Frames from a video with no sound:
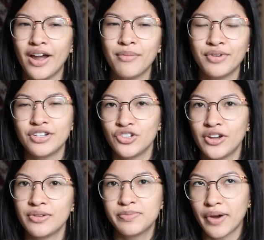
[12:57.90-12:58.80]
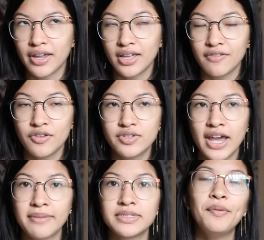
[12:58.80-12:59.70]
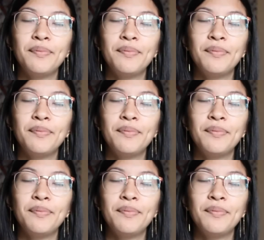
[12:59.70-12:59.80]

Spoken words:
I'm pretty sure he was barking a few times.